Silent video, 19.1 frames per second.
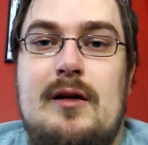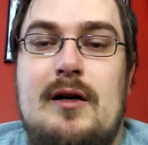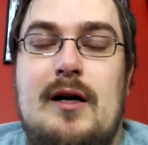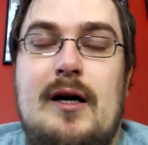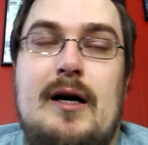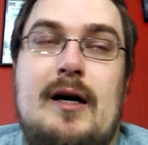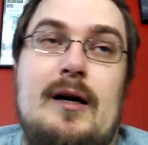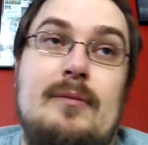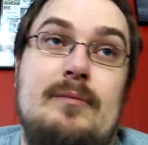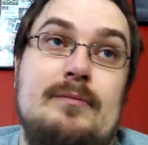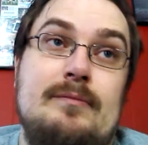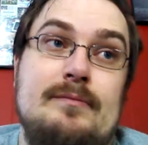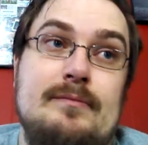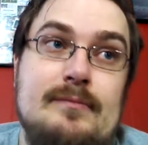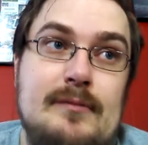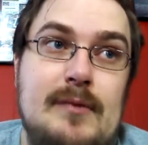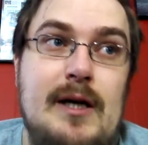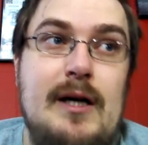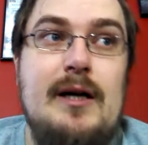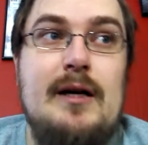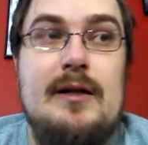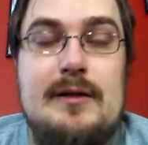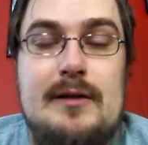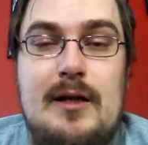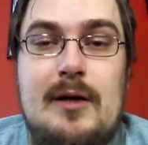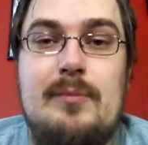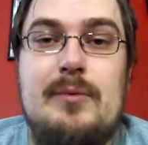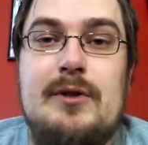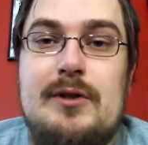had his
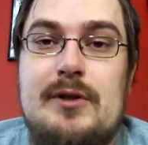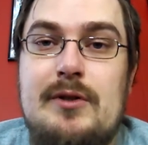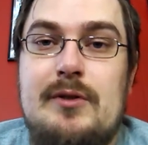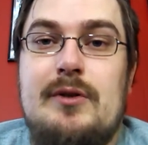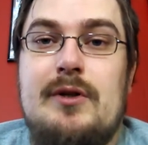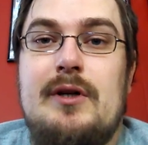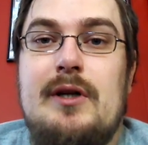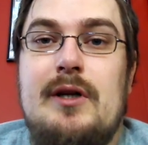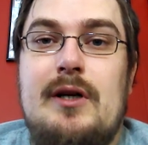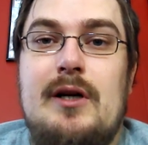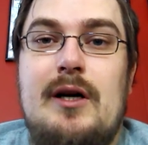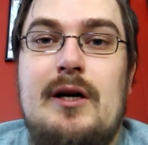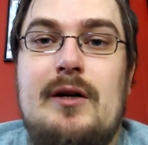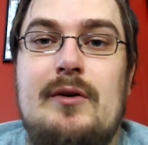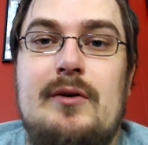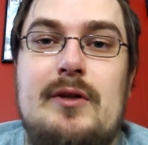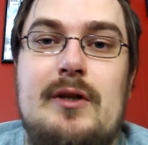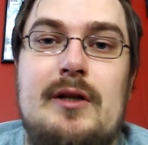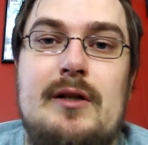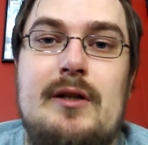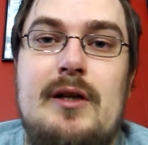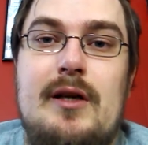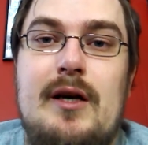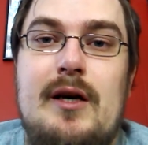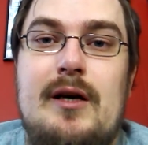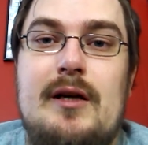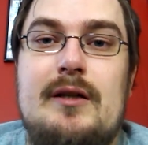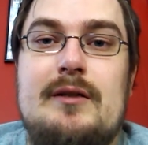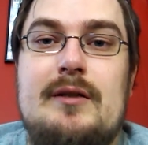opportunity. I don't think
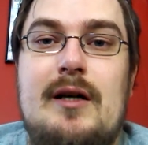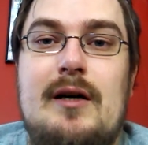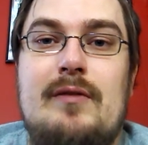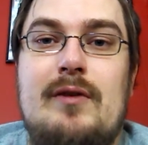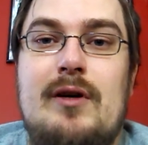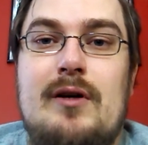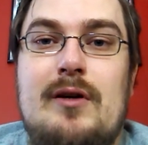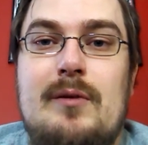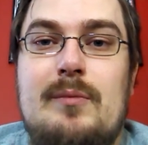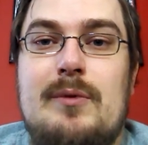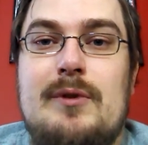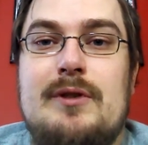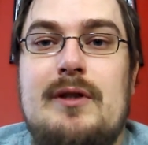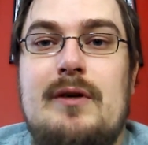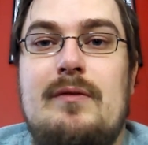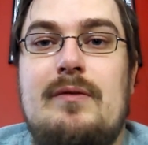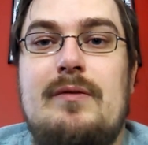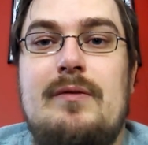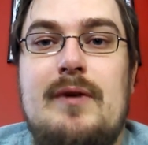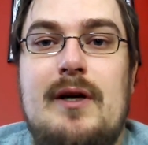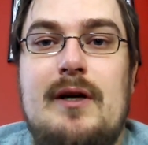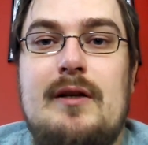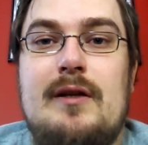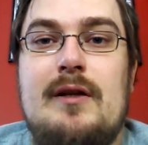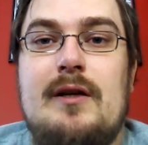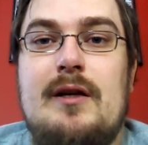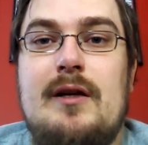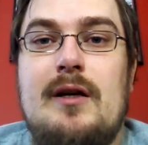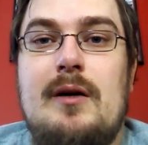the A's have 100%
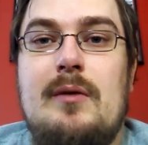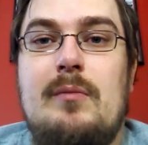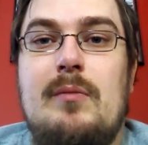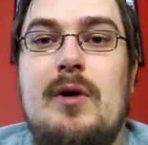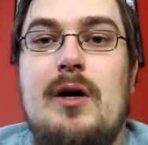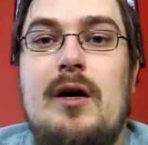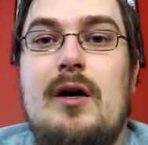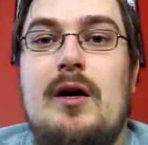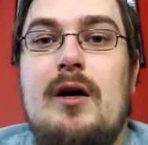faith in him.